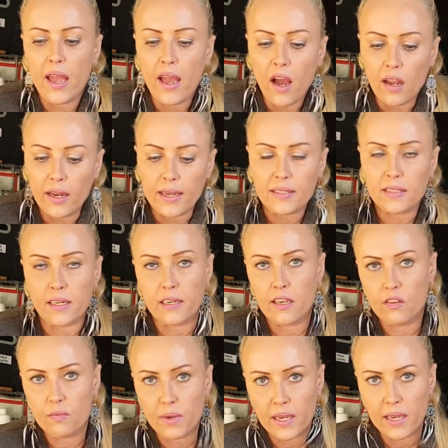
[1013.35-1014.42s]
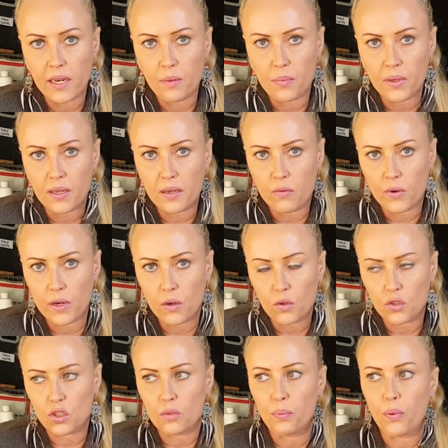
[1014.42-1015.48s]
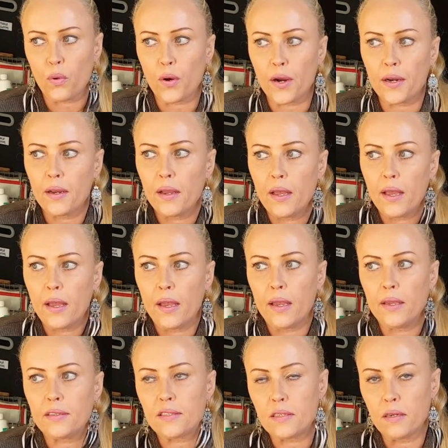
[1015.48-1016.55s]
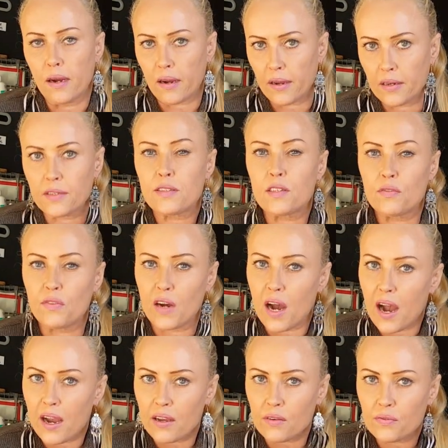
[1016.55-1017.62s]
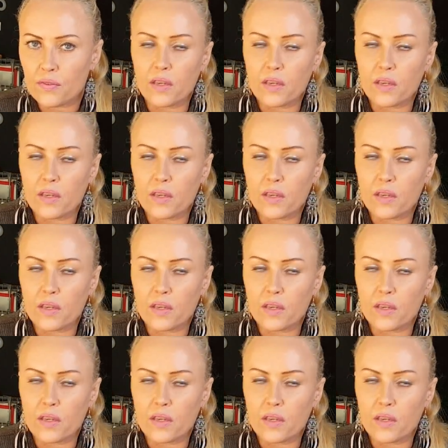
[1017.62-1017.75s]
unless I give my guinea pig critical support, it's not going to survive.